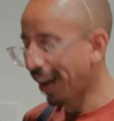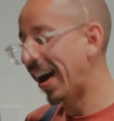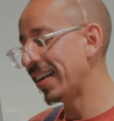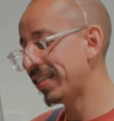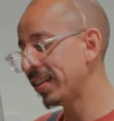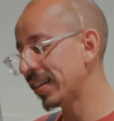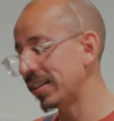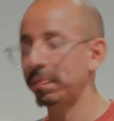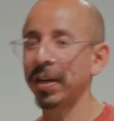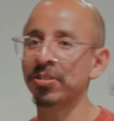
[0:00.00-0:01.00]
I think
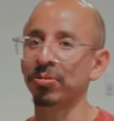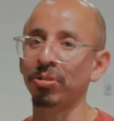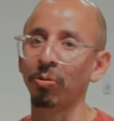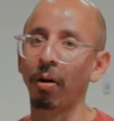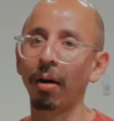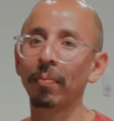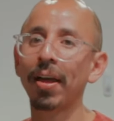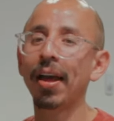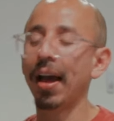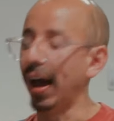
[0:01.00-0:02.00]
that depends on who you are.
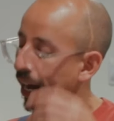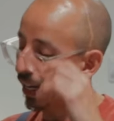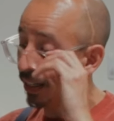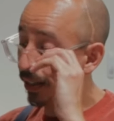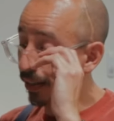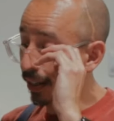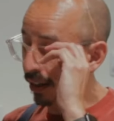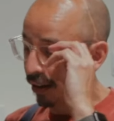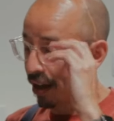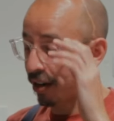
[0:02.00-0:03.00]
I can see
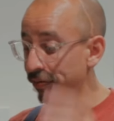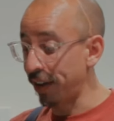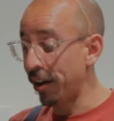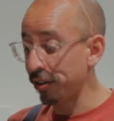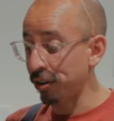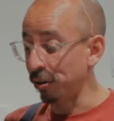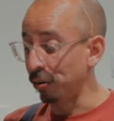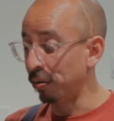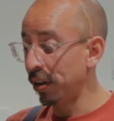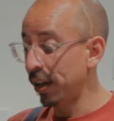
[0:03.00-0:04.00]
a lot of
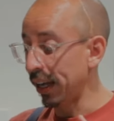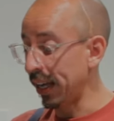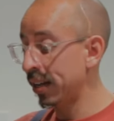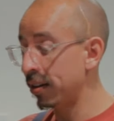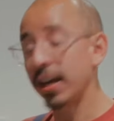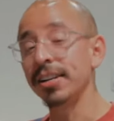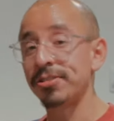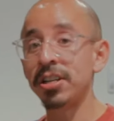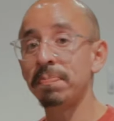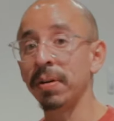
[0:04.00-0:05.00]
value in that
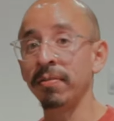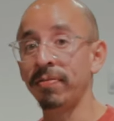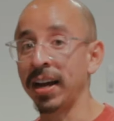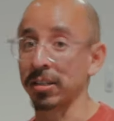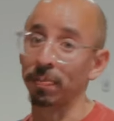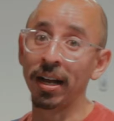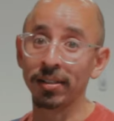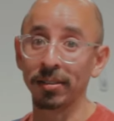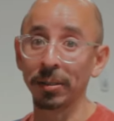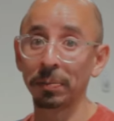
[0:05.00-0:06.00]
cheap and fast
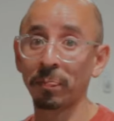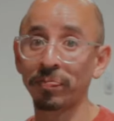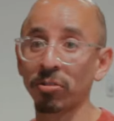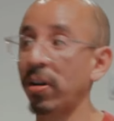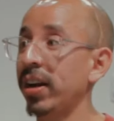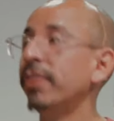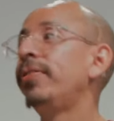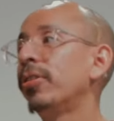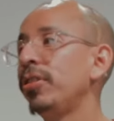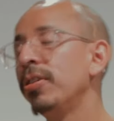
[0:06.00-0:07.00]
pasta, right? If
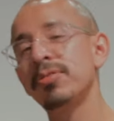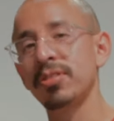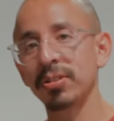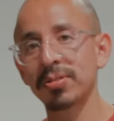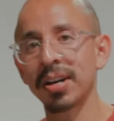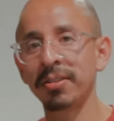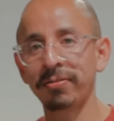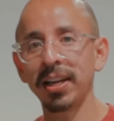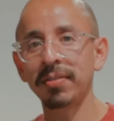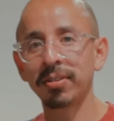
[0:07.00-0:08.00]
you're used to those kind of
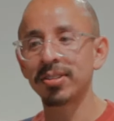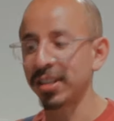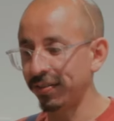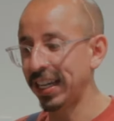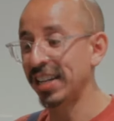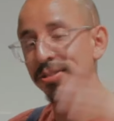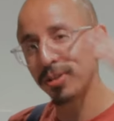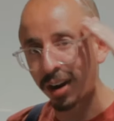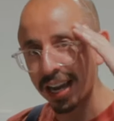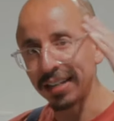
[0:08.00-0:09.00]
flavors and if that's
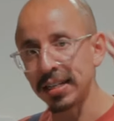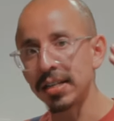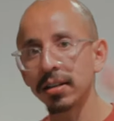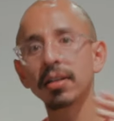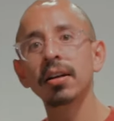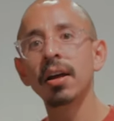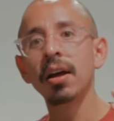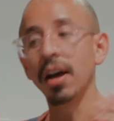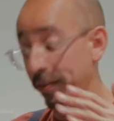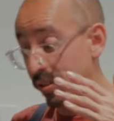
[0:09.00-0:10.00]
your idea
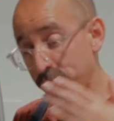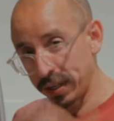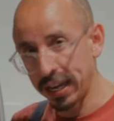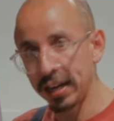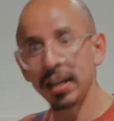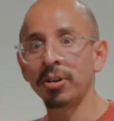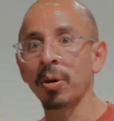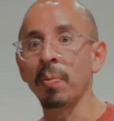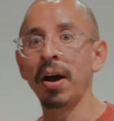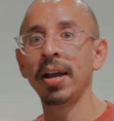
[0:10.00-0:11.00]
of spaghetti in
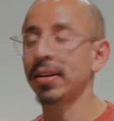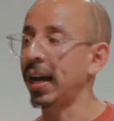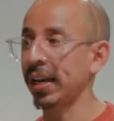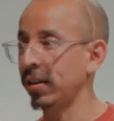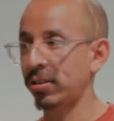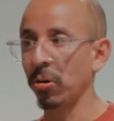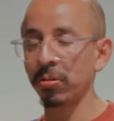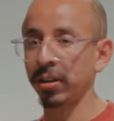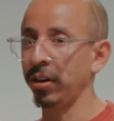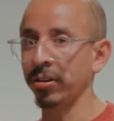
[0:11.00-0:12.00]
your mind, I can
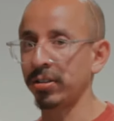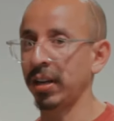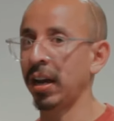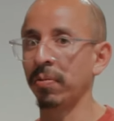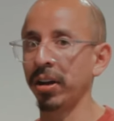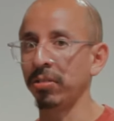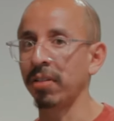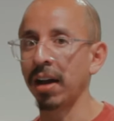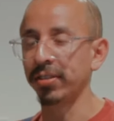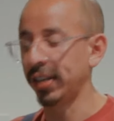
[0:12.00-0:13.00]
totally understand why you'd
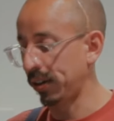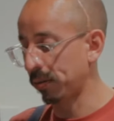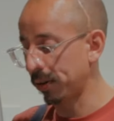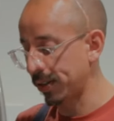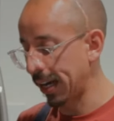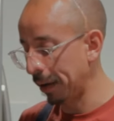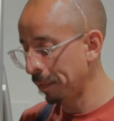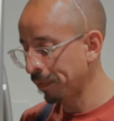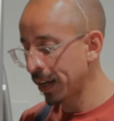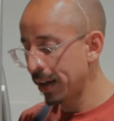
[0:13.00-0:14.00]
gravitate towards that.